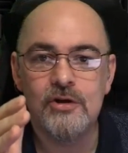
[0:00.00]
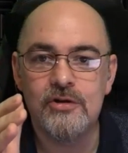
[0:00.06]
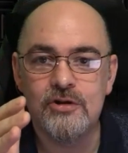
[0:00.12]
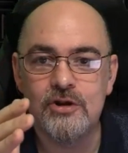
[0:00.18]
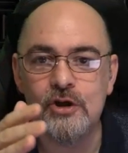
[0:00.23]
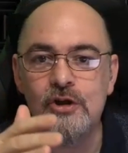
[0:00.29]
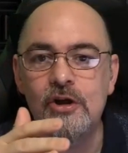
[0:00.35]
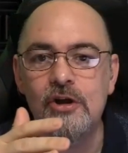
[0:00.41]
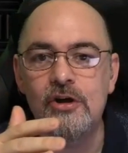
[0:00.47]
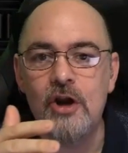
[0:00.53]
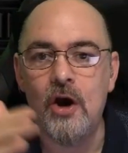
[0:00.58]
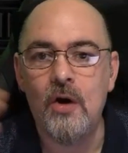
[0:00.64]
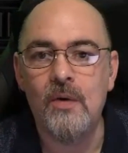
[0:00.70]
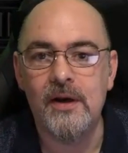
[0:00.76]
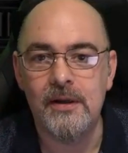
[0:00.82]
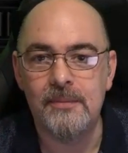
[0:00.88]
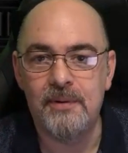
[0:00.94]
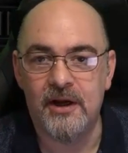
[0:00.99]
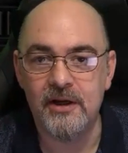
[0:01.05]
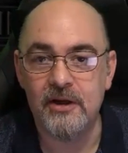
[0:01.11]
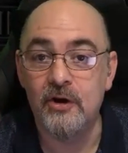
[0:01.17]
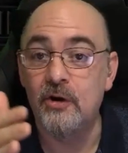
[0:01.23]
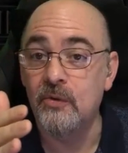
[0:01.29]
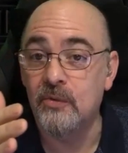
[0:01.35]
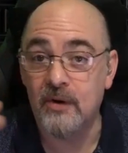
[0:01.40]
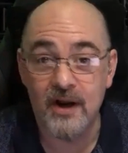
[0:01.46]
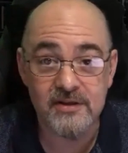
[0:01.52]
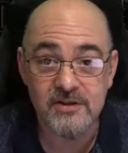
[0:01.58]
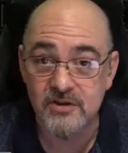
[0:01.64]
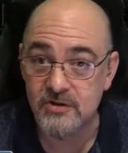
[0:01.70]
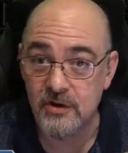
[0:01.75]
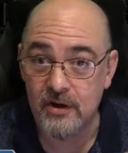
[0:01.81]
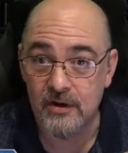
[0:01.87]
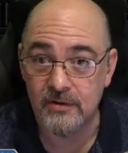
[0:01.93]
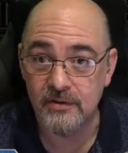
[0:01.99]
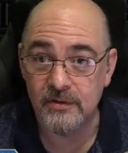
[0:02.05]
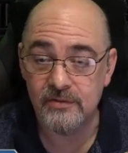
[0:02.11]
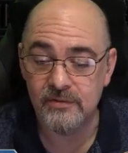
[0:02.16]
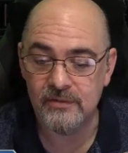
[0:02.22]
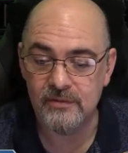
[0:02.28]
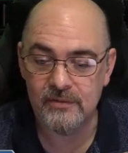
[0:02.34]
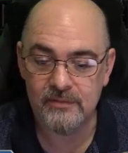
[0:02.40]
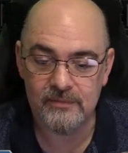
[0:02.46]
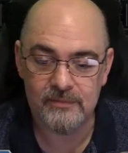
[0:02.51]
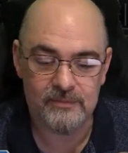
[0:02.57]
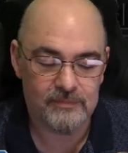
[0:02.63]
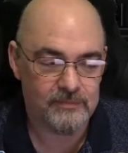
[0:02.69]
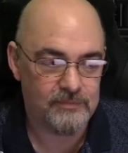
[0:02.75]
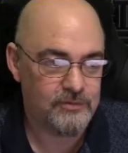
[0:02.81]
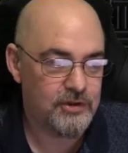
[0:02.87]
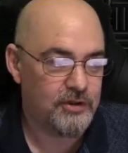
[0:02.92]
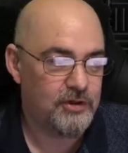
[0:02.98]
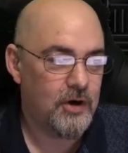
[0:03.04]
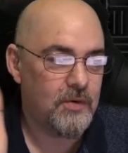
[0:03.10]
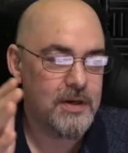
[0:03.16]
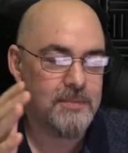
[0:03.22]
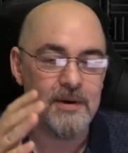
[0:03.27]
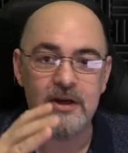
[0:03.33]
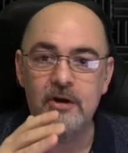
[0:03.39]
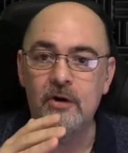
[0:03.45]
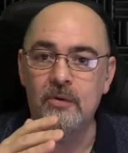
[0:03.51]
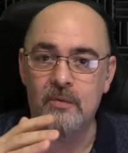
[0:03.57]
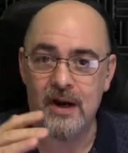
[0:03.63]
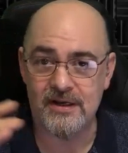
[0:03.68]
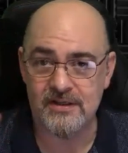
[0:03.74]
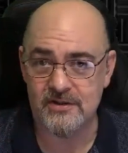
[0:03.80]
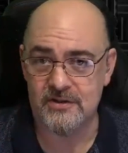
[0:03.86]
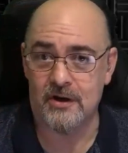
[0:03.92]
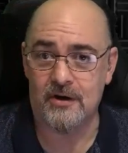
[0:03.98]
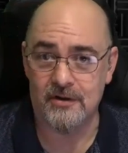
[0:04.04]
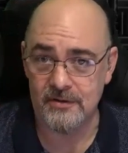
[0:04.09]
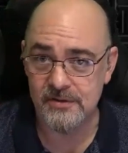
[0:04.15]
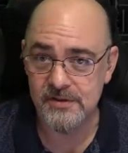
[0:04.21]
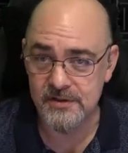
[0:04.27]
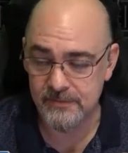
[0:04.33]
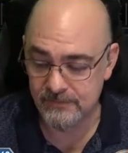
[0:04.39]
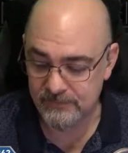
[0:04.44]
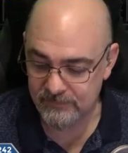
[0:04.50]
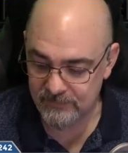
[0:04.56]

Do you know anybody who writes? Do you know anybody who writes songs? Do what?